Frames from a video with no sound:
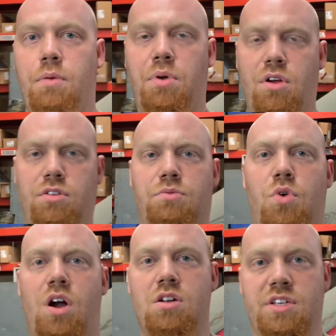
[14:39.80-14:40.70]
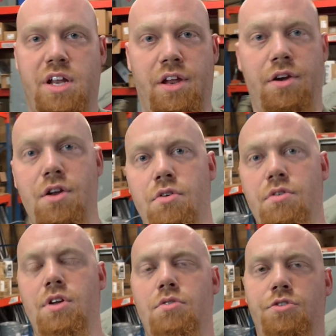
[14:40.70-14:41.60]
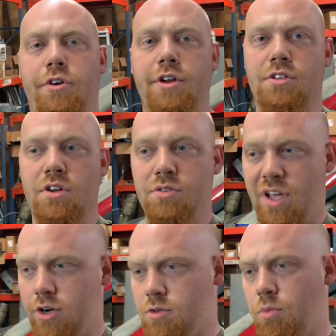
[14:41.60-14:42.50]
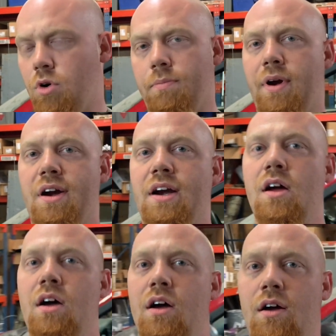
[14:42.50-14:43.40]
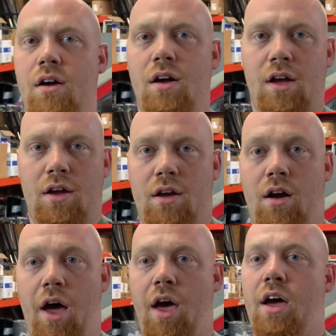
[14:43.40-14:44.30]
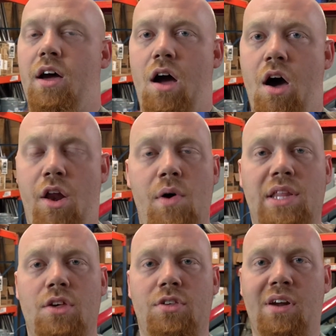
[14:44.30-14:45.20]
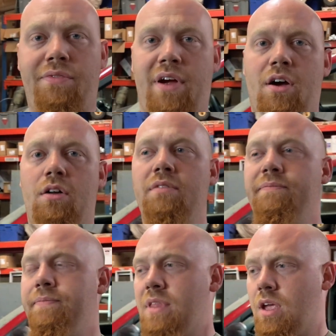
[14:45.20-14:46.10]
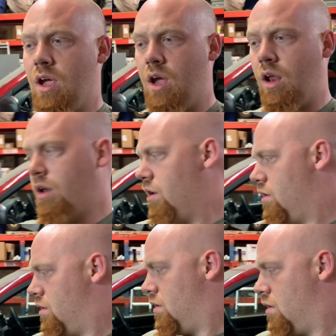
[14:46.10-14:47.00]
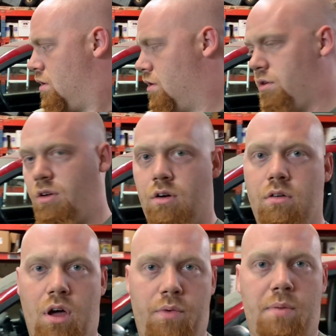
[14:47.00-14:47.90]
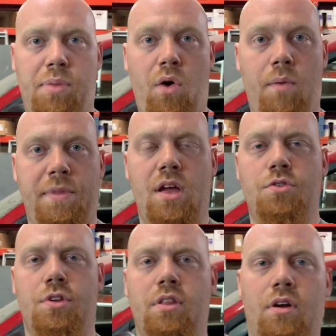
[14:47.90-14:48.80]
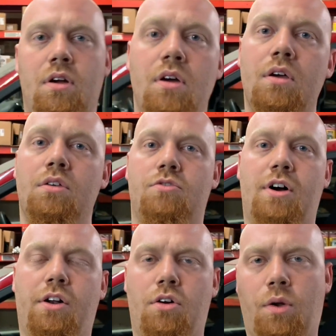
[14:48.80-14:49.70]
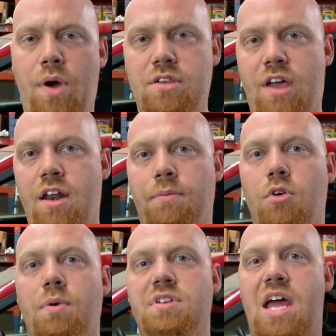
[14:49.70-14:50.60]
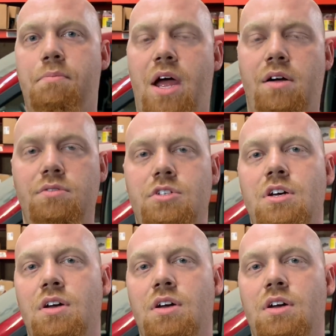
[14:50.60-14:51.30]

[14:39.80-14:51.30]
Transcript: plugs and wires in it, new U-joints, new center support bearing. I don't want this thing to fail, and you know, I don't want to blow up the engine either. So I'm going to hook the wastegate up to about 10 pounds.